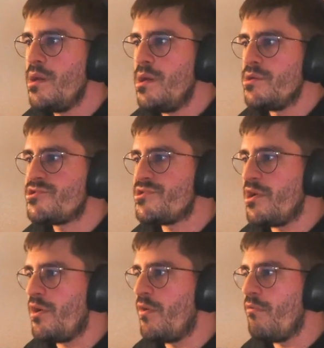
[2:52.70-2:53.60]

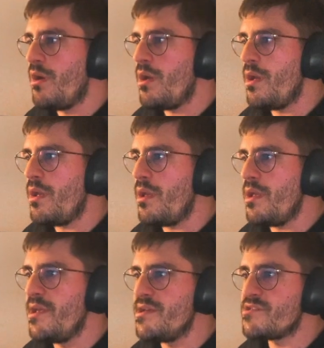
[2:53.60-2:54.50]
So
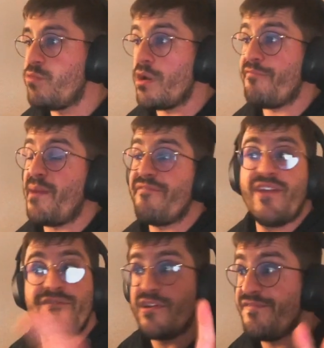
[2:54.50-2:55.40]
is one of my
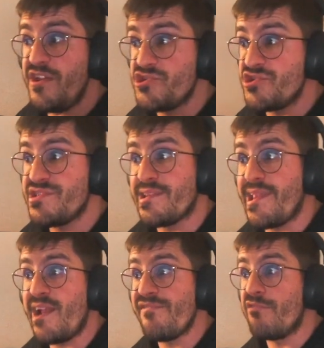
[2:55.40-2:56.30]
favorite features that
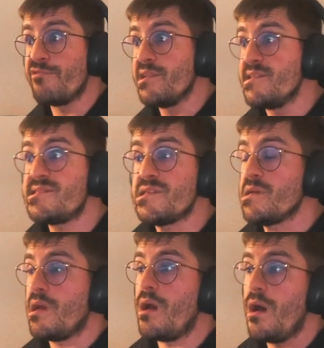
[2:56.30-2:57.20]
Laravel released
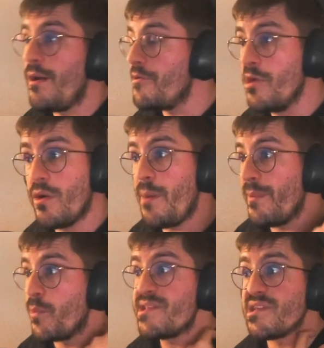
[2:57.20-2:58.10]
a
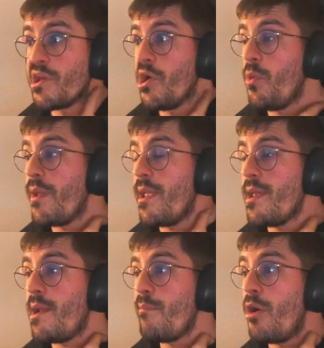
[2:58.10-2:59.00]
couple of weeks ago,
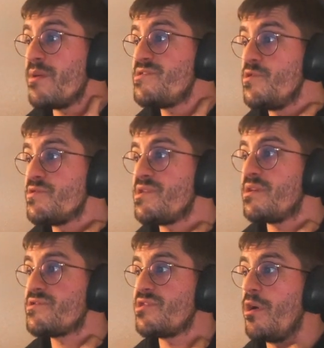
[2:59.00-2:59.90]
and I'm always
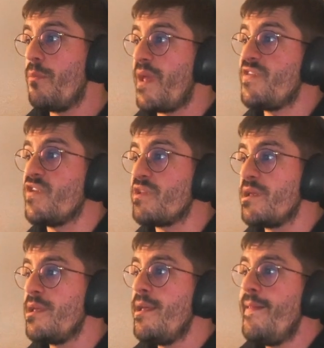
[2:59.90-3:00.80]
using. So
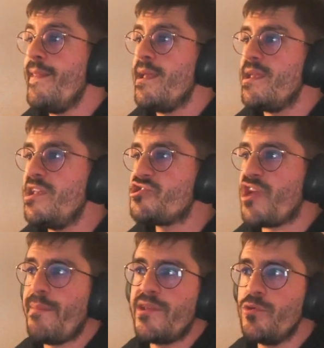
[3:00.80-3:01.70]
basically each
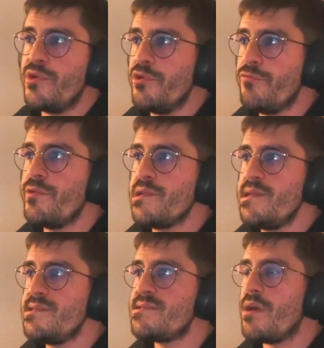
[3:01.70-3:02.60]
time I do a new
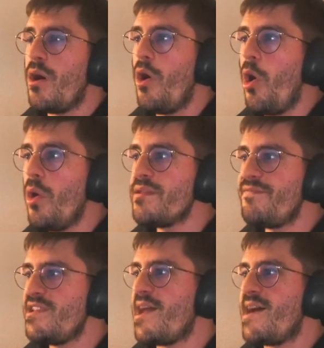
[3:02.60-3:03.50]
release, all the
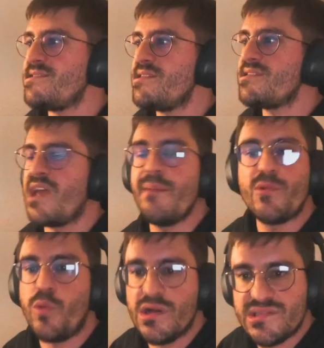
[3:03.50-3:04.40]
Vite assets come
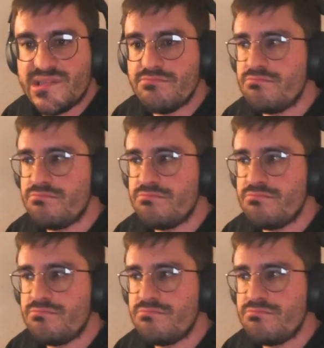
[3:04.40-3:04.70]
at once.